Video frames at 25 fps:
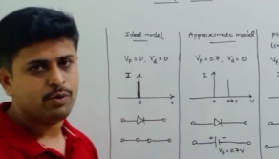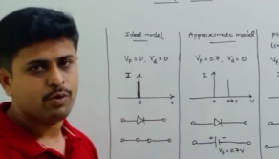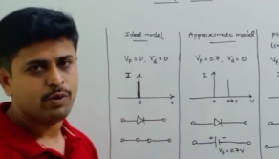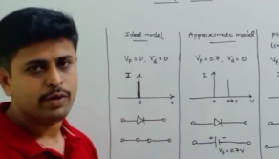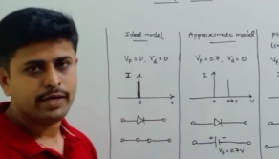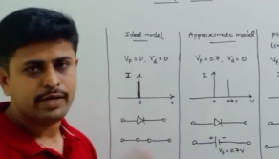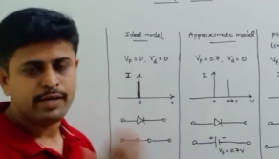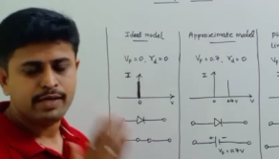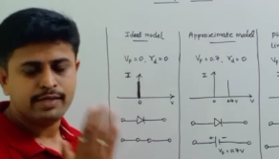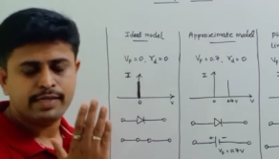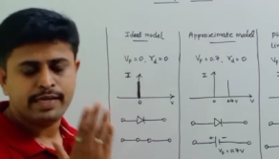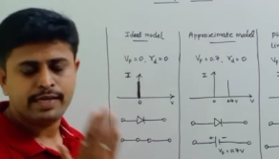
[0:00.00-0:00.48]

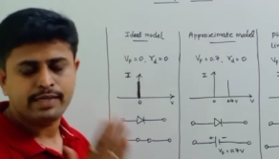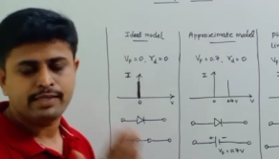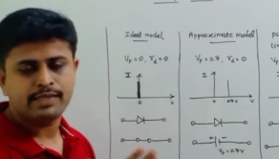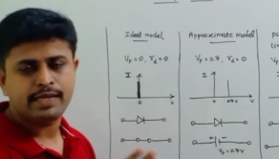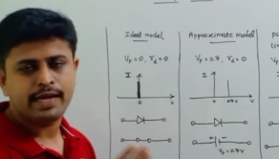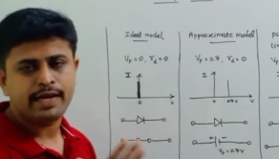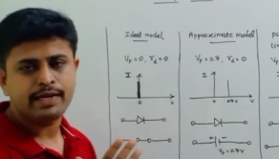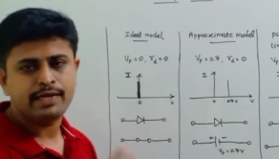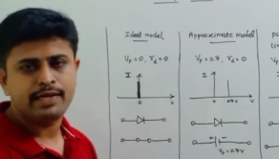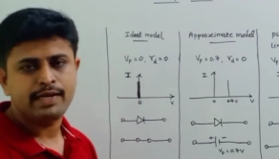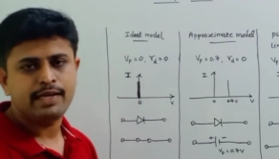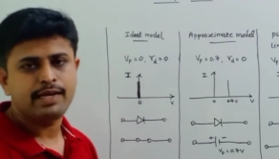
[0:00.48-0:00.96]
It is
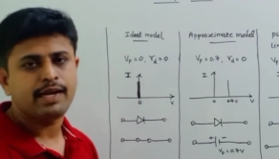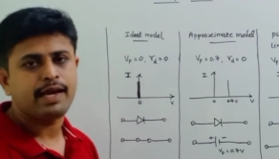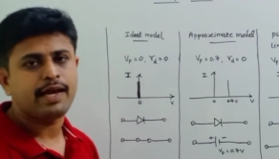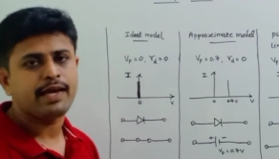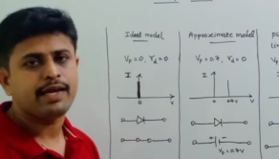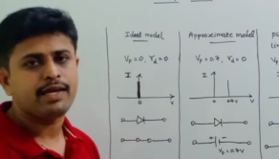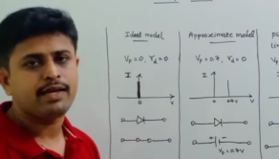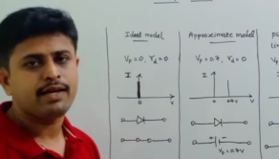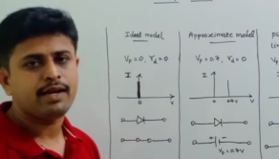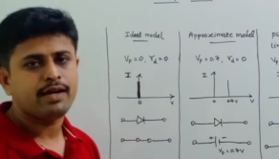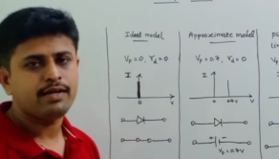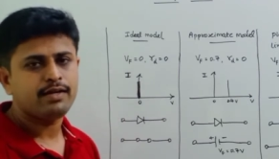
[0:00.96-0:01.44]
exactly
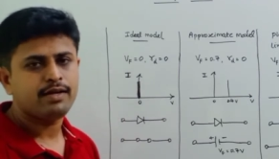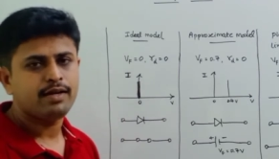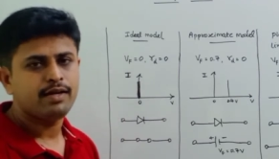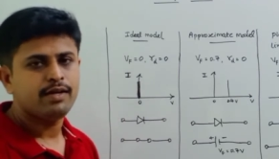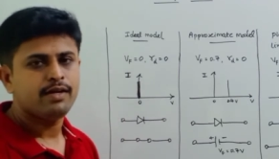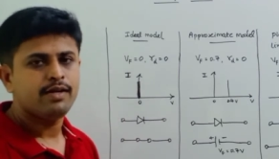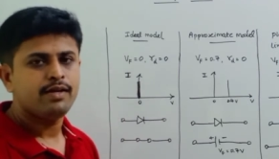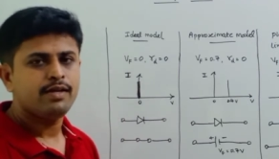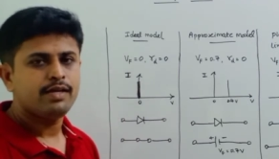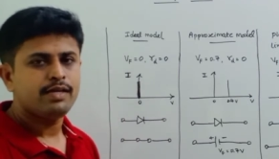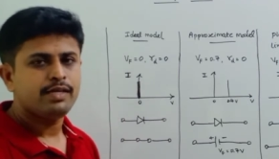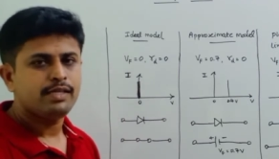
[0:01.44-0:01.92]
lying at
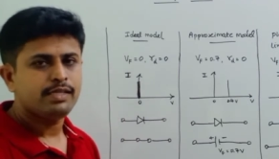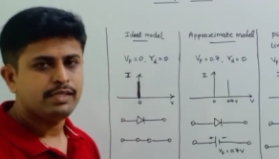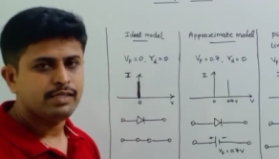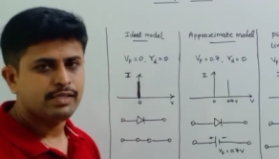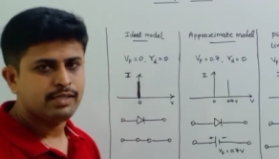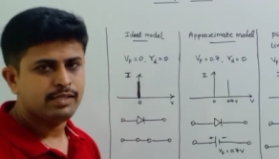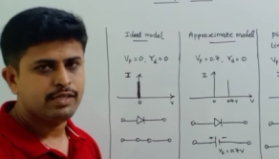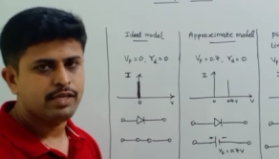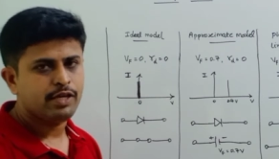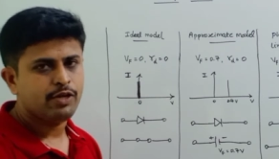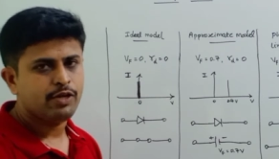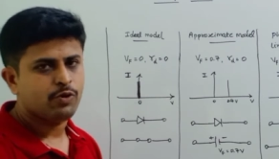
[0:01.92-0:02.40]

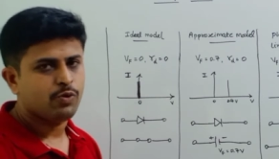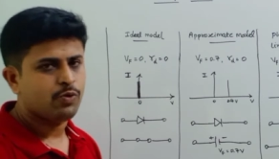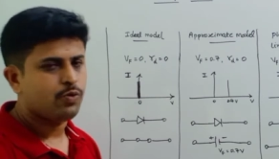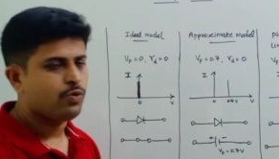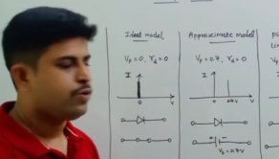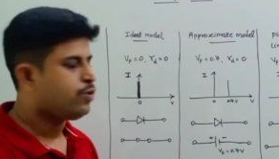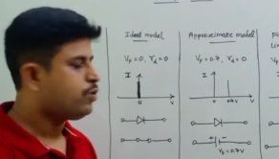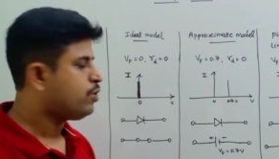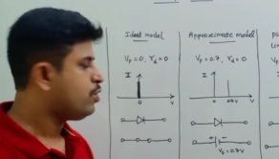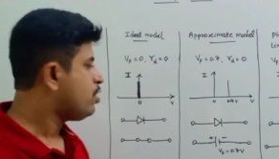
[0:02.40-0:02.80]
0.